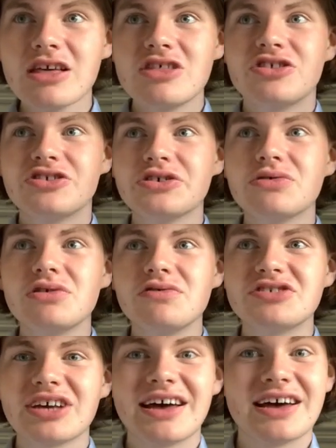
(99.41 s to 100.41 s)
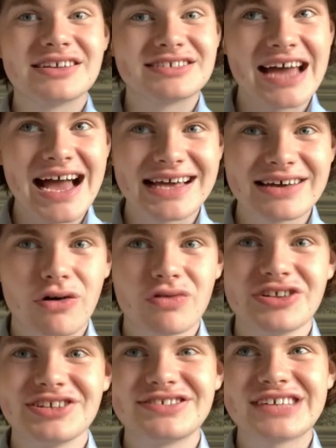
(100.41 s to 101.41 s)
The Zulus attack
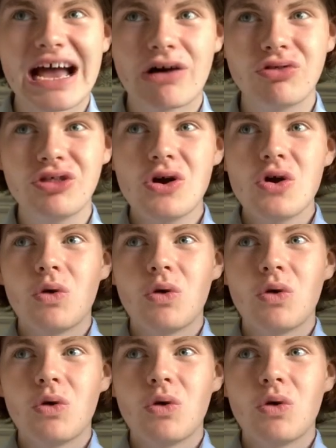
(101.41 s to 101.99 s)
on the south